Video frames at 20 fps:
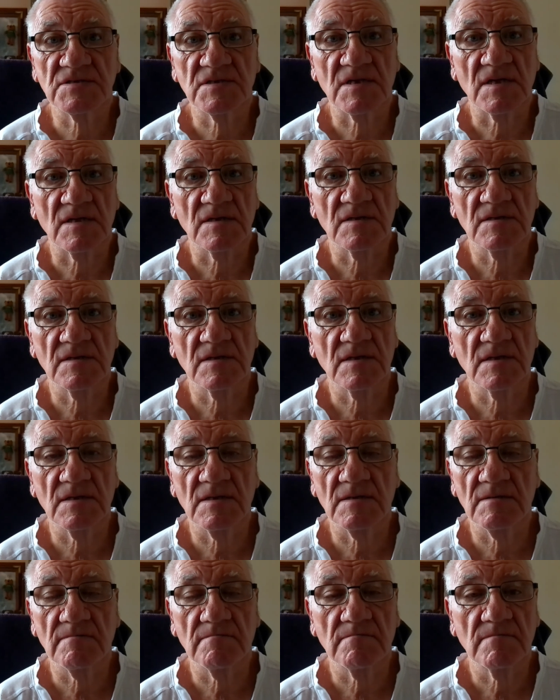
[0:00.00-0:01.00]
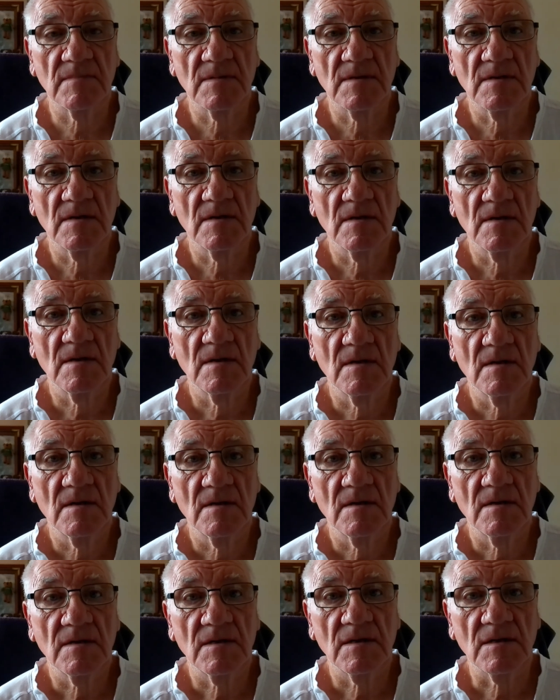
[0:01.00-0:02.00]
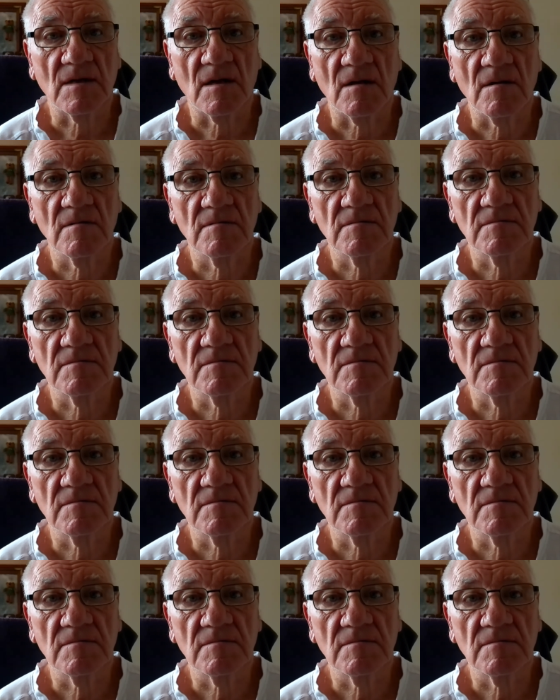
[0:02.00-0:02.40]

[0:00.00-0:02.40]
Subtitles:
and you know,